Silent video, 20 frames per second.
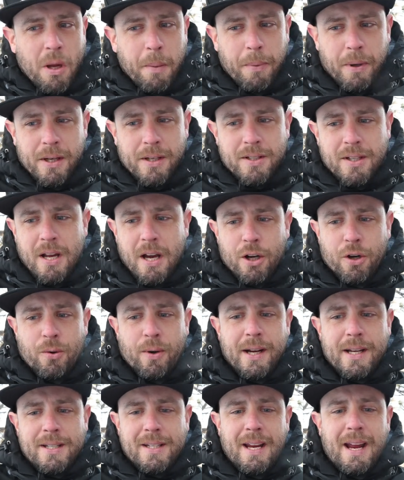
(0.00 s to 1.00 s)
but it's not
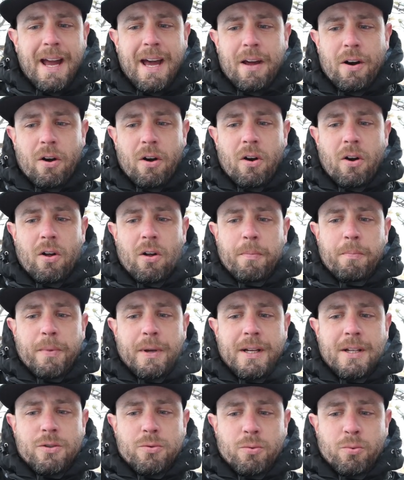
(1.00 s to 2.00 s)
crazy at all.
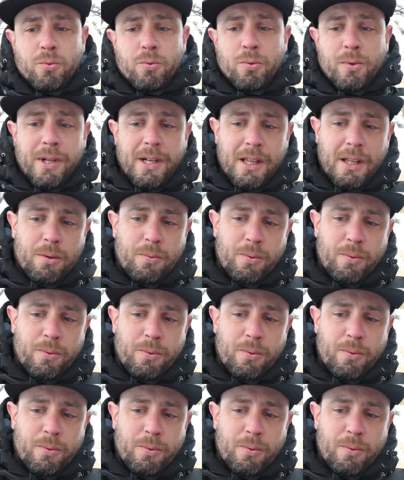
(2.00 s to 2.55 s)
But it's really,